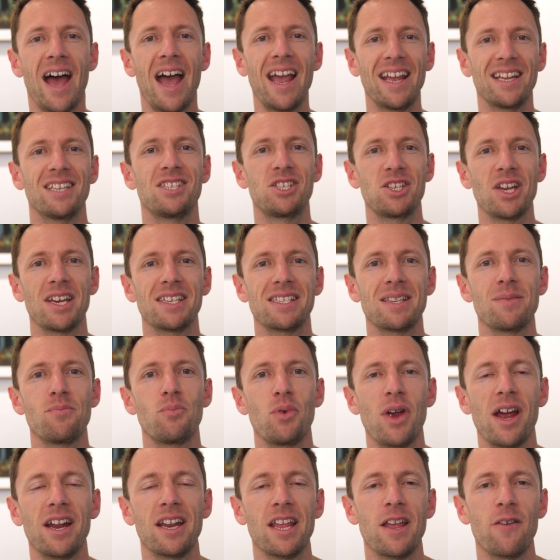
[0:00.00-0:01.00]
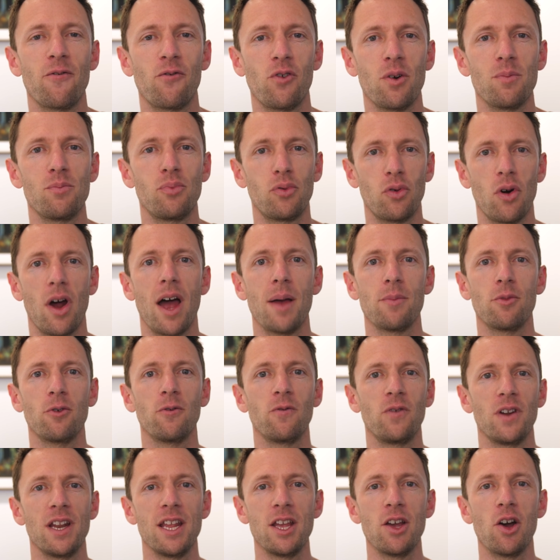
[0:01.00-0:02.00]
Hey, it's Justin Brown here from Primal
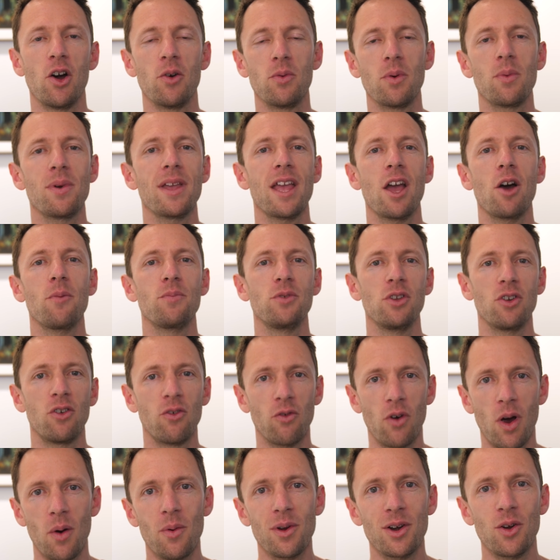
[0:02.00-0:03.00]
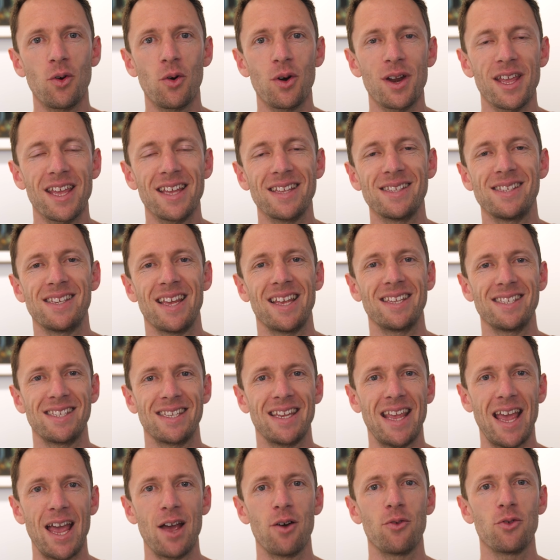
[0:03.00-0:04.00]
Video, where we help you grow an audience and
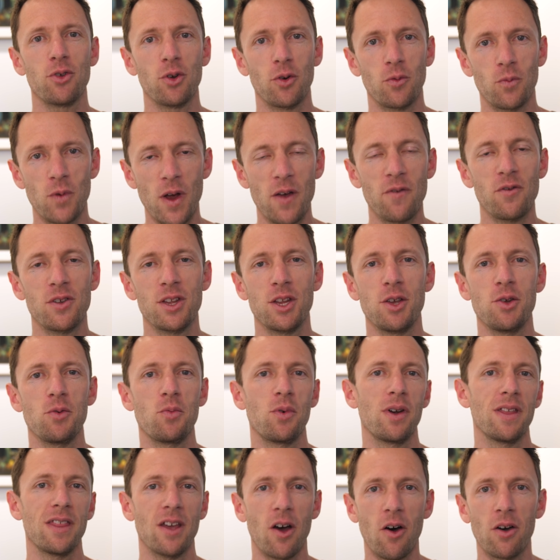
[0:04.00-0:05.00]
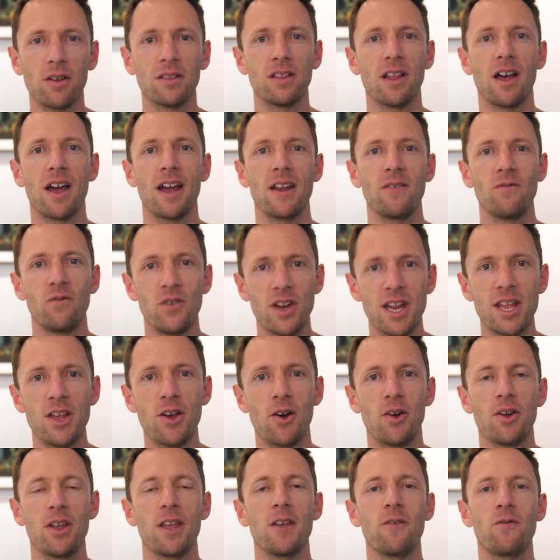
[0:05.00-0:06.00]
scale your revenue with online
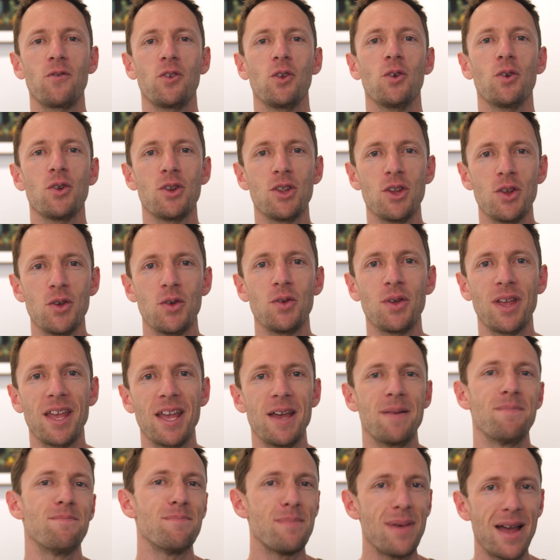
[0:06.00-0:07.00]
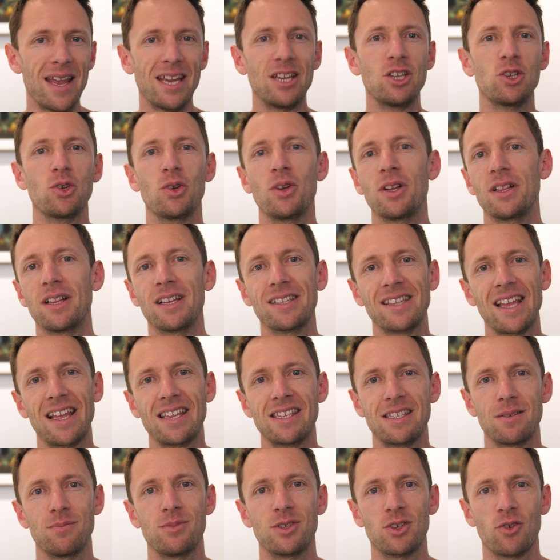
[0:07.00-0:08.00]
video. If you're new here, make sure you click
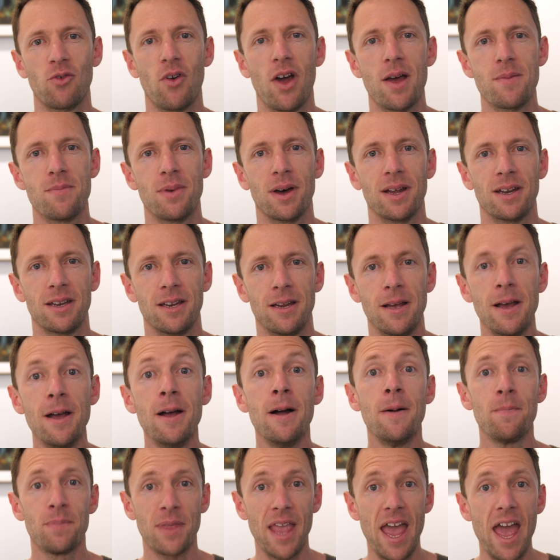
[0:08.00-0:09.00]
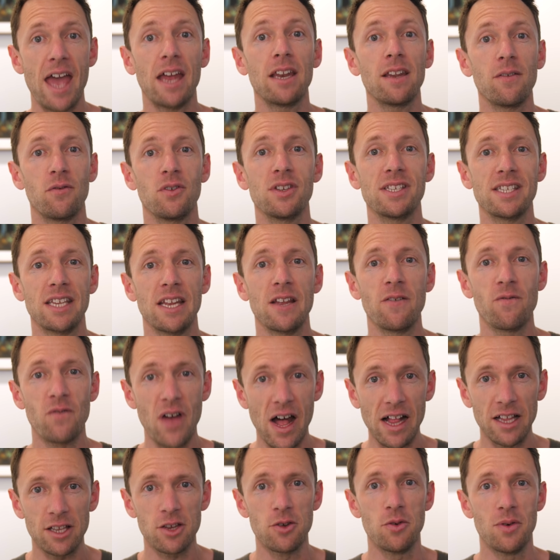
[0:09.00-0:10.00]
that subscribe button. And if you're seeing
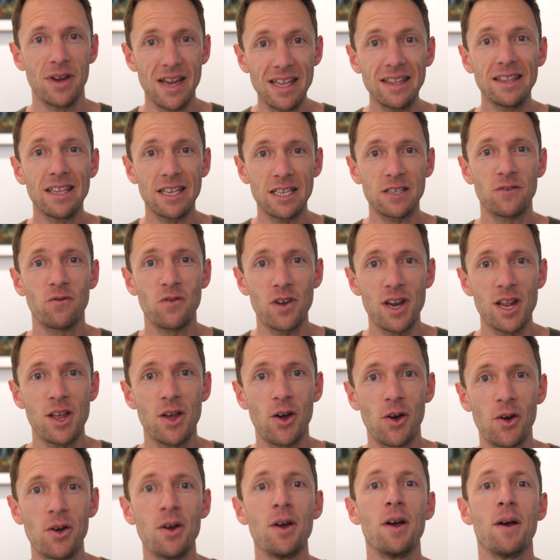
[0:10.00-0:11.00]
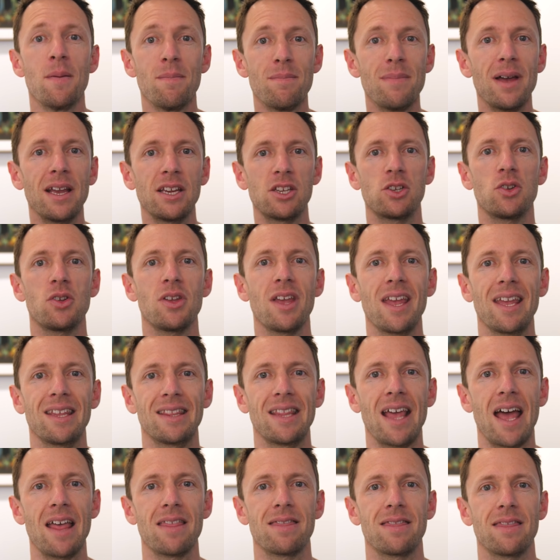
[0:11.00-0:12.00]
value in this video, make sure you hit
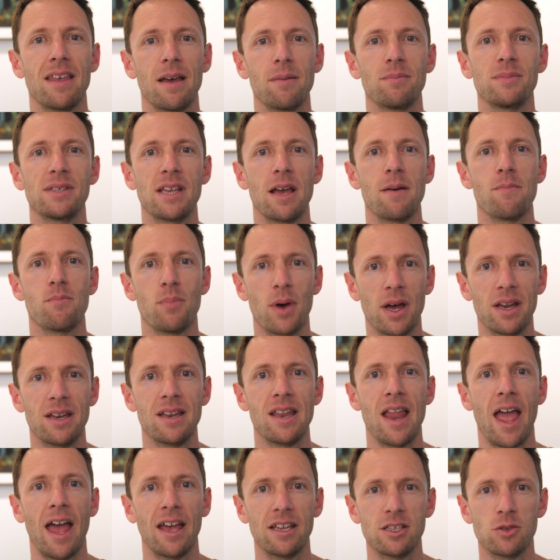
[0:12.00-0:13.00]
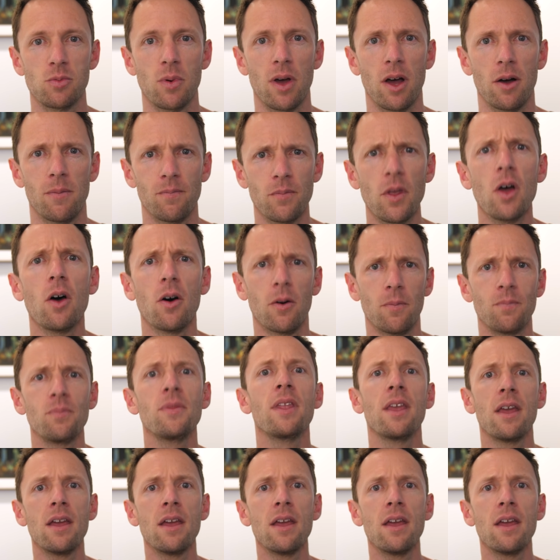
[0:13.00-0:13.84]
that thumbs up button as well. Oh,